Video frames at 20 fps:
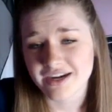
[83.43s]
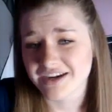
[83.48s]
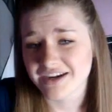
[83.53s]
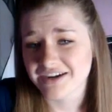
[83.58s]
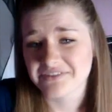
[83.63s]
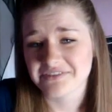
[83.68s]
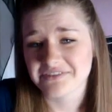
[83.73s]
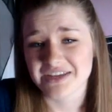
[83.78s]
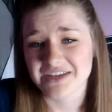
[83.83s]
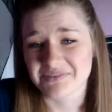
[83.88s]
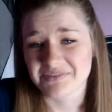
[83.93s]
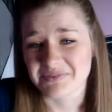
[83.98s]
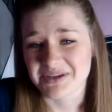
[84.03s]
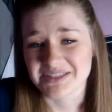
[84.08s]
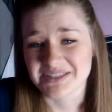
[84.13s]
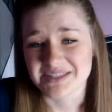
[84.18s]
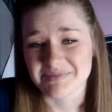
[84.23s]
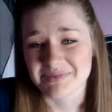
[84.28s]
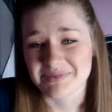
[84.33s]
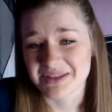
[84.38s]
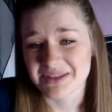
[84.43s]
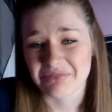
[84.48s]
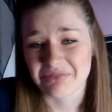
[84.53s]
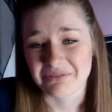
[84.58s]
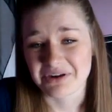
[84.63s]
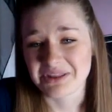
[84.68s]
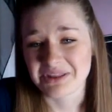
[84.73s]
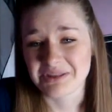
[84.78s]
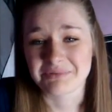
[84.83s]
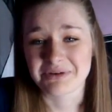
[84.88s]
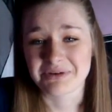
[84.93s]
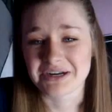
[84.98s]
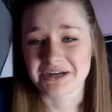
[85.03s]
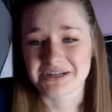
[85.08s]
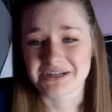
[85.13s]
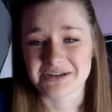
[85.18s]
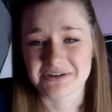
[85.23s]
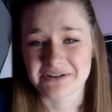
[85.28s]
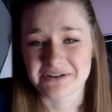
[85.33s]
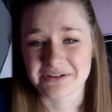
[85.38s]
I don't know if David wakes up at like 3 in the
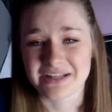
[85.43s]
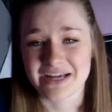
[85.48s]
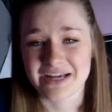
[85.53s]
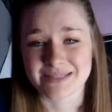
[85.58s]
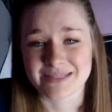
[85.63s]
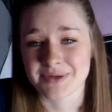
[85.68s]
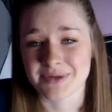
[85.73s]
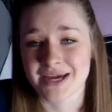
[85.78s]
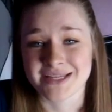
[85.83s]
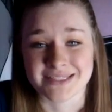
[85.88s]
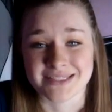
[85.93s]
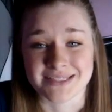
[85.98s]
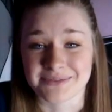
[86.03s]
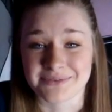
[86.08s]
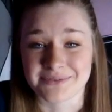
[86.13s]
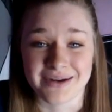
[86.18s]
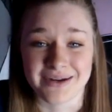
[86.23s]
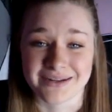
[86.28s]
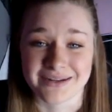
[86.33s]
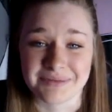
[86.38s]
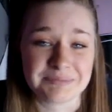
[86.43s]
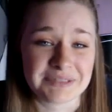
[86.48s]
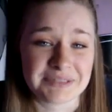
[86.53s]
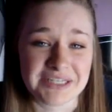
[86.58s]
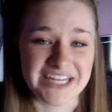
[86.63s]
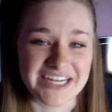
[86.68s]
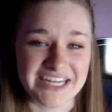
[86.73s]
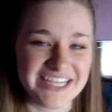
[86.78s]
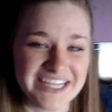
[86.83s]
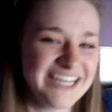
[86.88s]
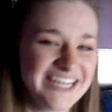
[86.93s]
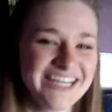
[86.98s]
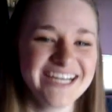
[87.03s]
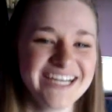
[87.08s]
morning to go to class, but I still want to complain.